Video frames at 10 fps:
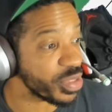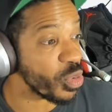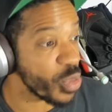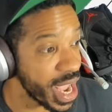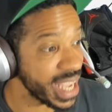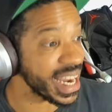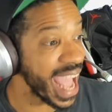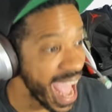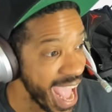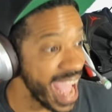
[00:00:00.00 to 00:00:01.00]
to wait
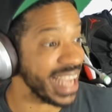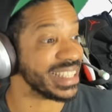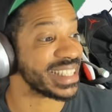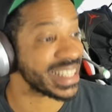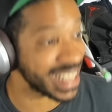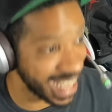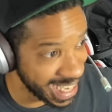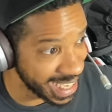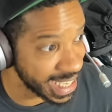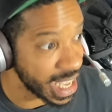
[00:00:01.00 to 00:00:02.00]
and see.